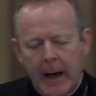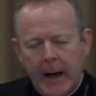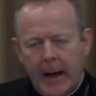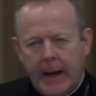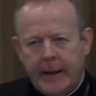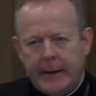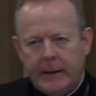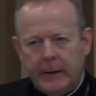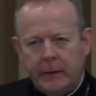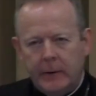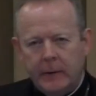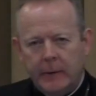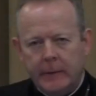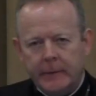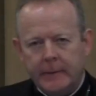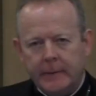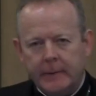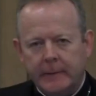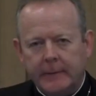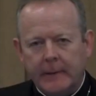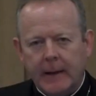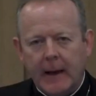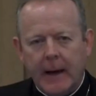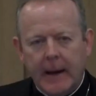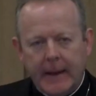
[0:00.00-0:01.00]
and it
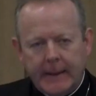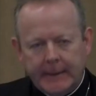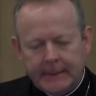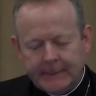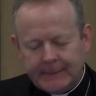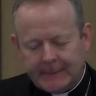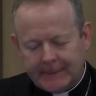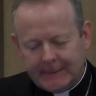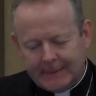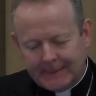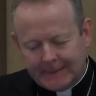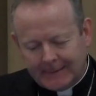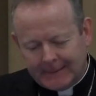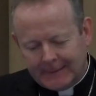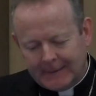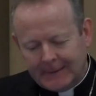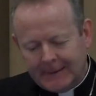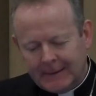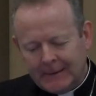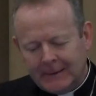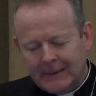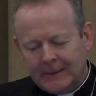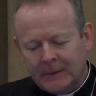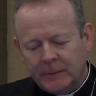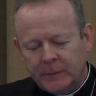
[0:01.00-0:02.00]
uses
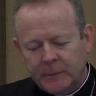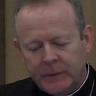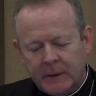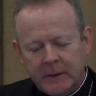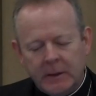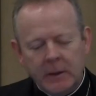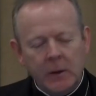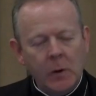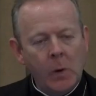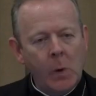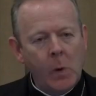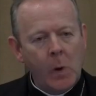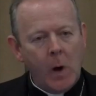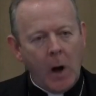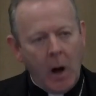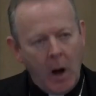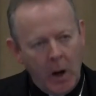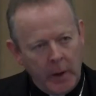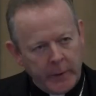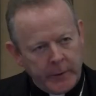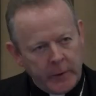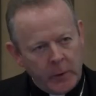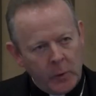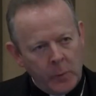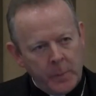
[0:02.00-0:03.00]
ICT, video,
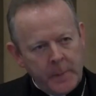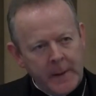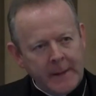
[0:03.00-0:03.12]
audio